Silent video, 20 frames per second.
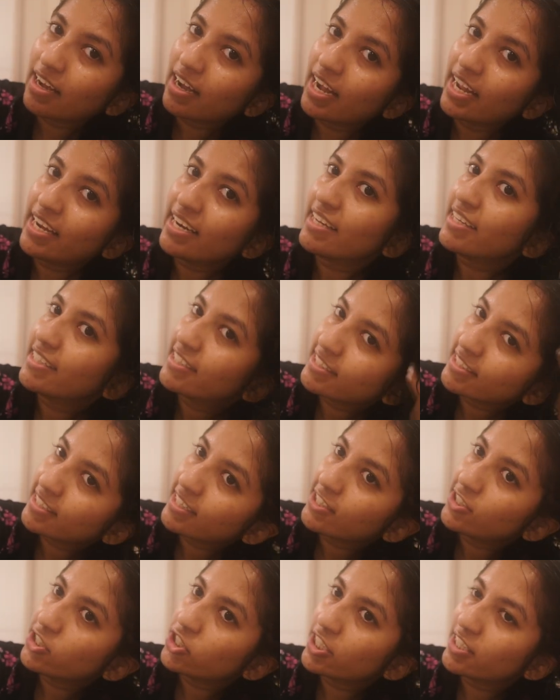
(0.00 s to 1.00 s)
I like
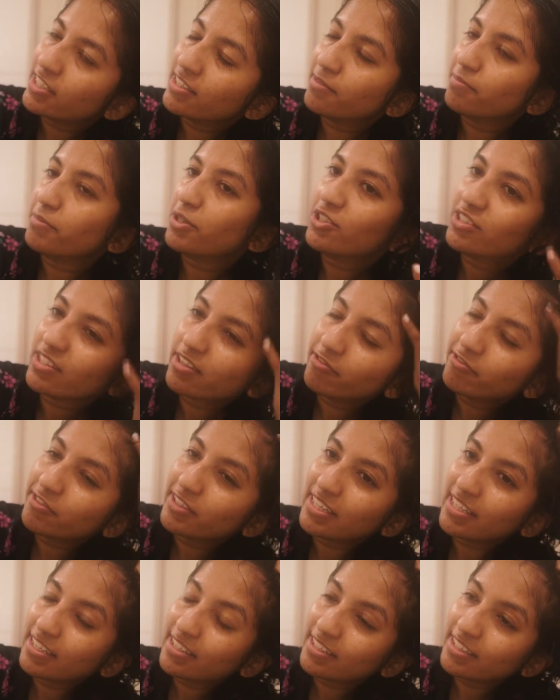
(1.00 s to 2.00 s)
scrunching because I
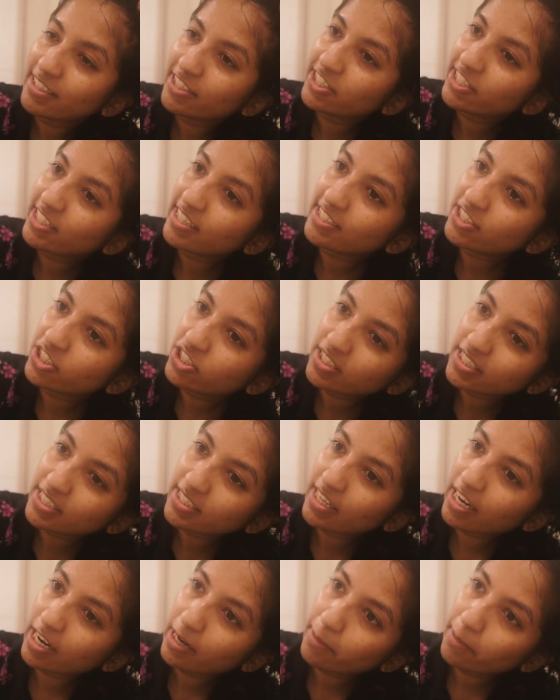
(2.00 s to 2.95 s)
feel it really just